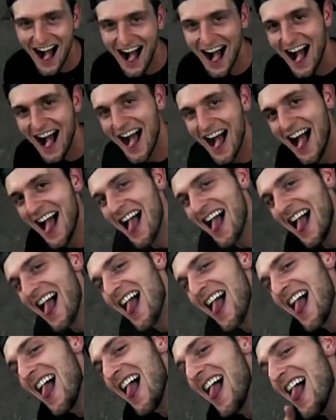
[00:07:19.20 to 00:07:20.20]

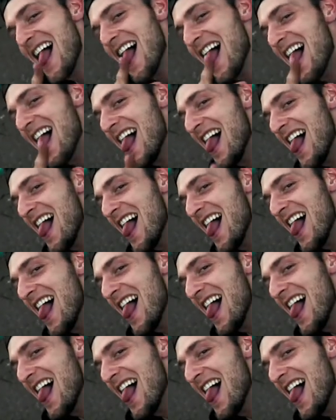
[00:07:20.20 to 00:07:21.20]

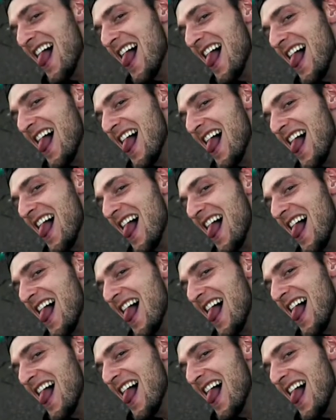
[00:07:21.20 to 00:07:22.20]

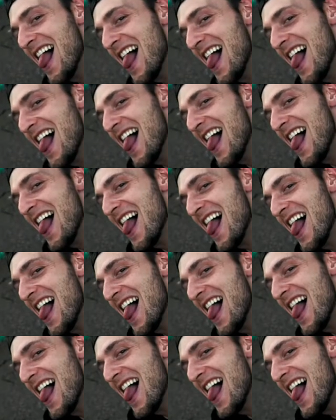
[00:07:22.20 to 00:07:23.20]

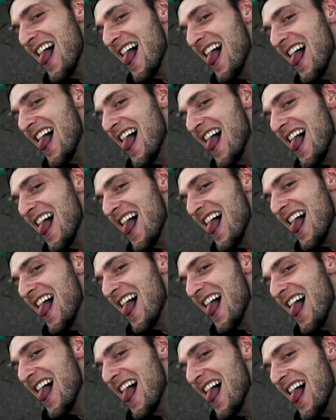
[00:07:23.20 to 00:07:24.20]

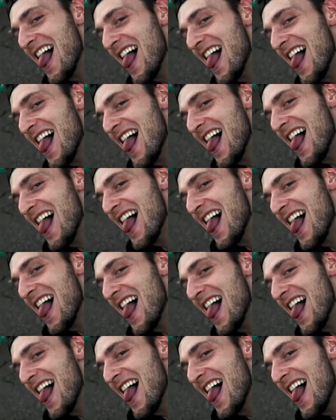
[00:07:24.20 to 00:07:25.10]
No words are spoken by the person on screen.